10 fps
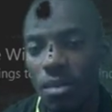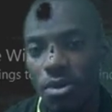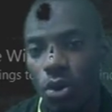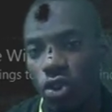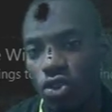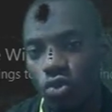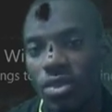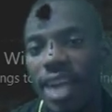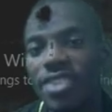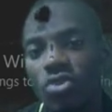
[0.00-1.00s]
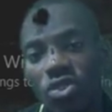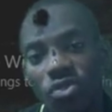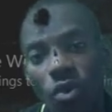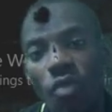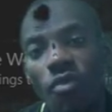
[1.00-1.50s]
because 2 times 2 is
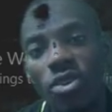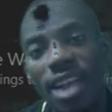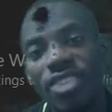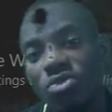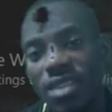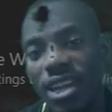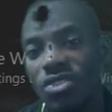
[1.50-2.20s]
4, 4 times 2 is 8,